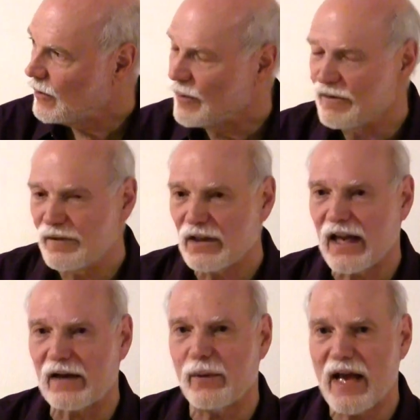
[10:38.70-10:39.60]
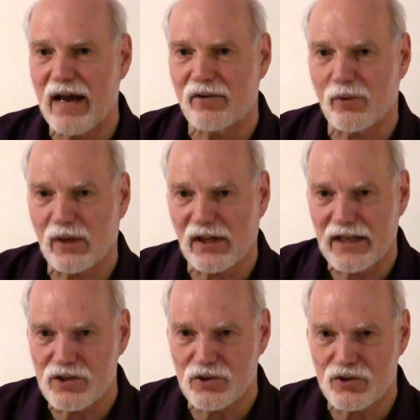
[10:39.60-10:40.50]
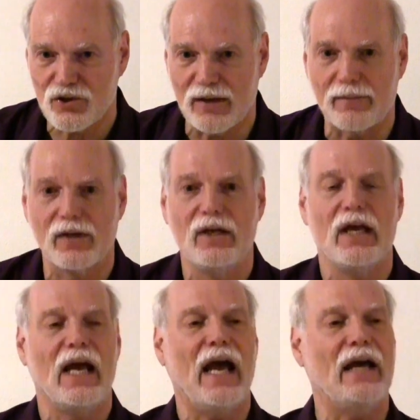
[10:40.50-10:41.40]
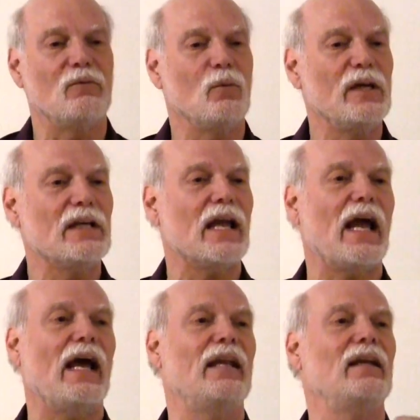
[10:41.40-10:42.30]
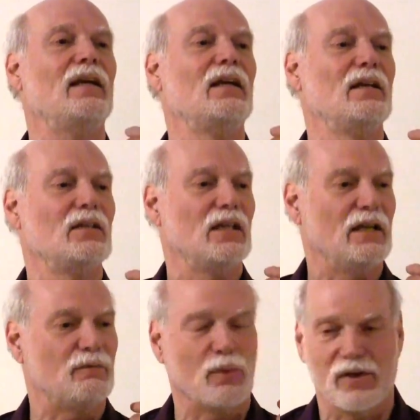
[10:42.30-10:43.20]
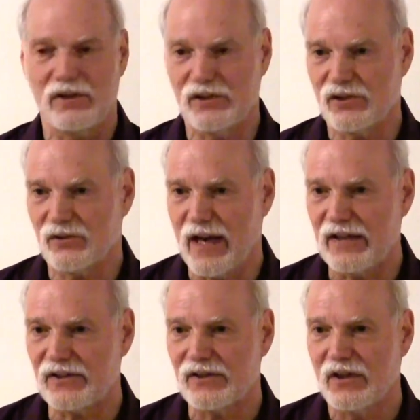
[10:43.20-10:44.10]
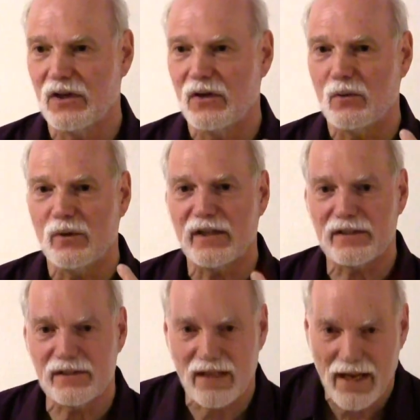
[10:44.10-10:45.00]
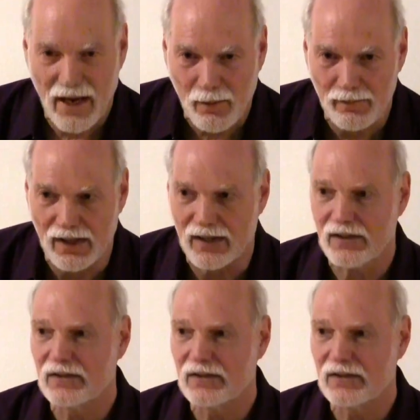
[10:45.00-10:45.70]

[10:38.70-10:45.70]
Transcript: We feel like we have a relationship, and we can, if we're in distress, we can say, help me,